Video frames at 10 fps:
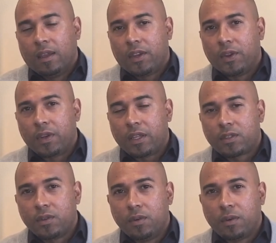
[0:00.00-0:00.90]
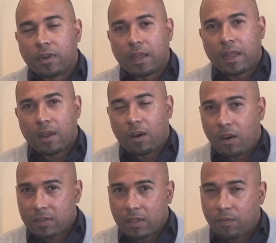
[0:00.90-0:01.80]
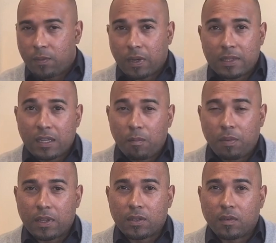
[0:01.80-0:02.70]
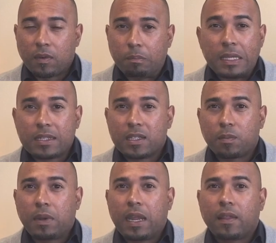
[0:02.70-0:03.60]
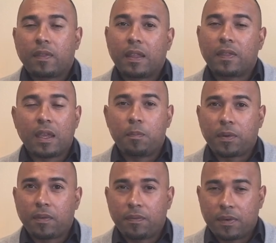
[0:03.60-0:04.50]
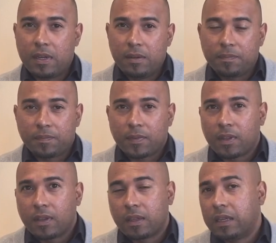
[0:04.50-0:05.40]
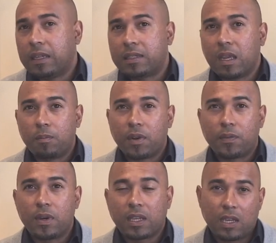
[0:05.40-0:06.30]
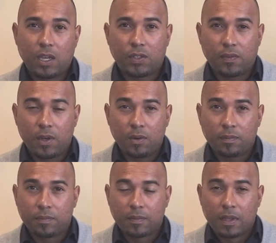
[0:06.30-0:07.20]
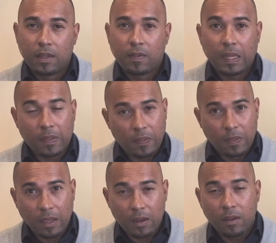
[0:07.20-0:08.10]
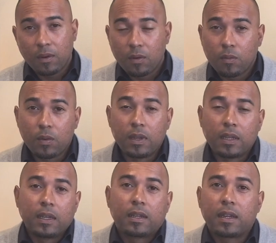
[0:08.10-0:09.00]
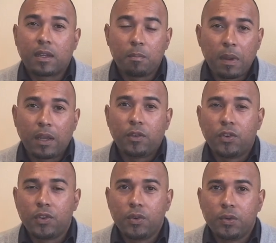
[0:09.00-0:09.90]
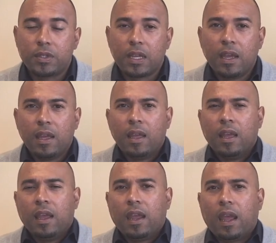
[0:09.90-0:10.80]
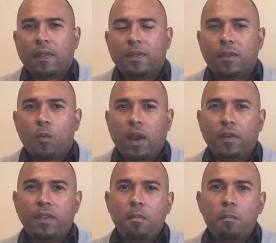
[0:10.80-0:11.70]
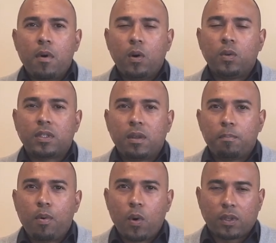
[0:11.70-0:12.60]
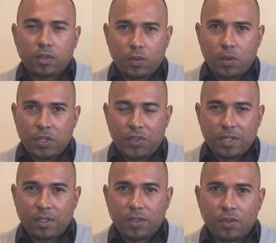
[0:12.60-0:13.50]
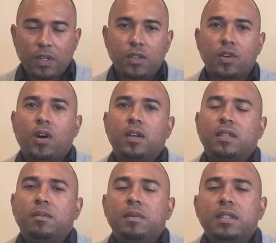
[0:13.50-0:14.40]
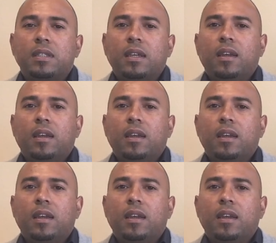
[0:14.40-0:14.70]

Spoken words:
You need to ask them for a template of a business plan that they prefer, a template for a cash flow that they would recommend you use. And one of the most important questions that you need to ask them is